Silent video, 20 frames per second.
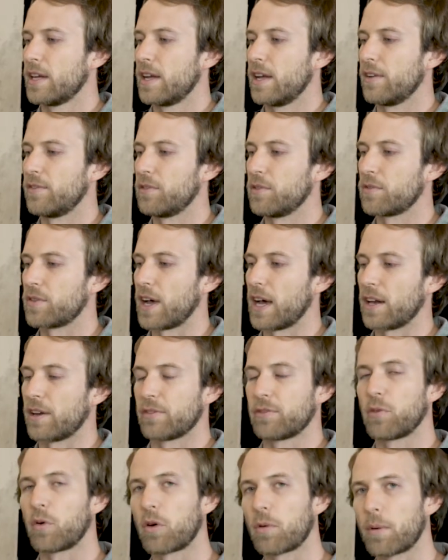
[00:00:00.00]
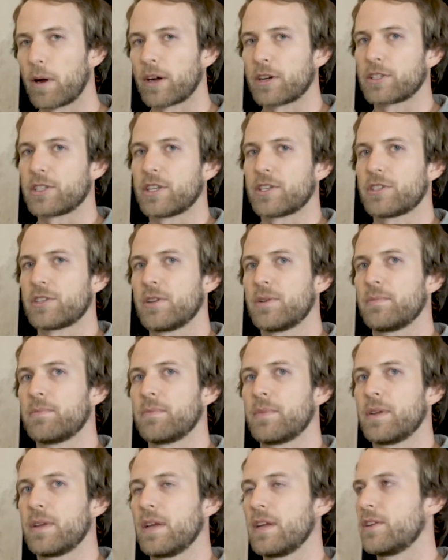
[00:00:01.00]
If you've got a 4-bar
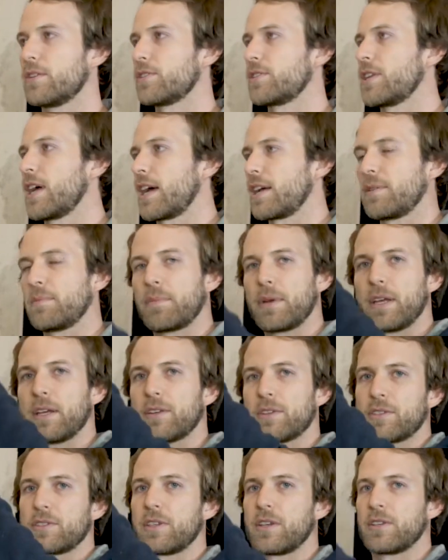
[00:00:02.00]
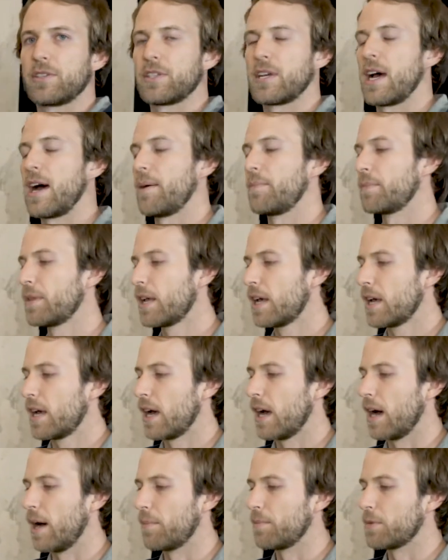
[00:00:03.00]
system and you're stacking panels on top,
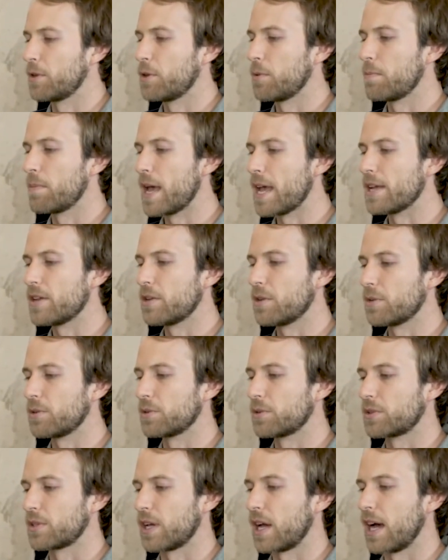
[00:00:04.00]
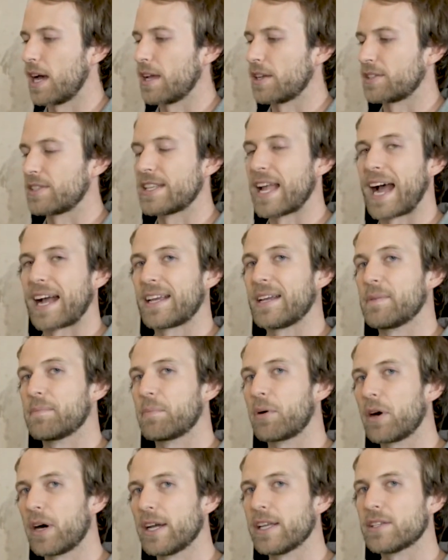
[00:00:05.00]
you may use stacking
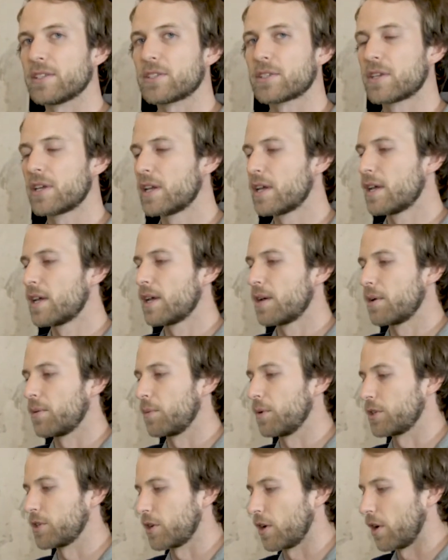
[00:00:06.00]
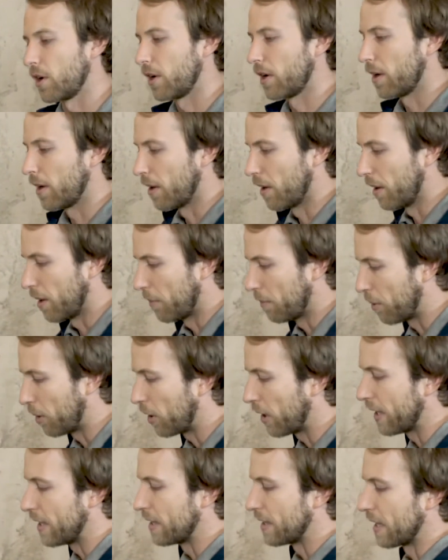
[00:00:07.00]
plates, which are a
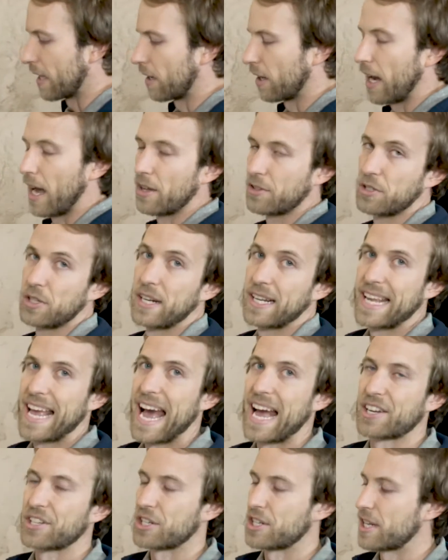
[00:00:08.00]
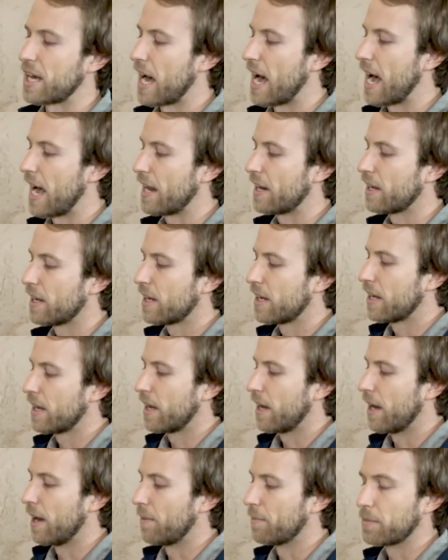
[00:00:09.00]
plate that allows you to catch a tie.
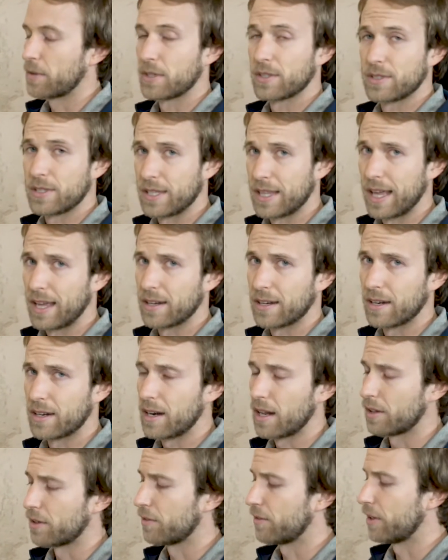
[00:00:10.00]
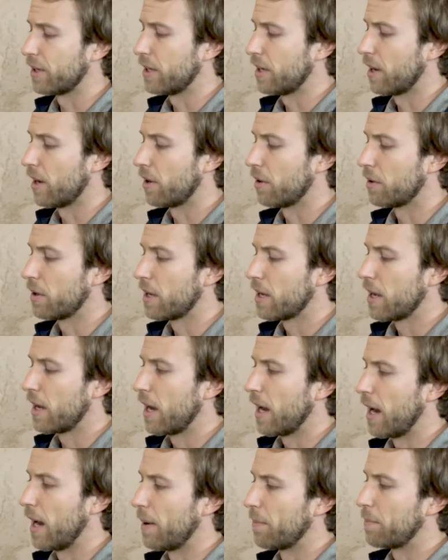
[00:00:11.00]
You can see that in another video,
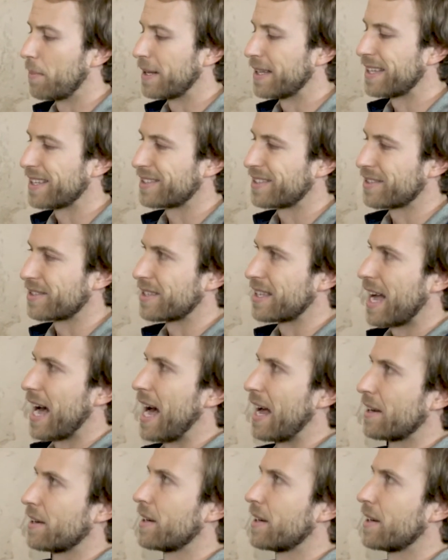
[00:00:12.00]
but this is not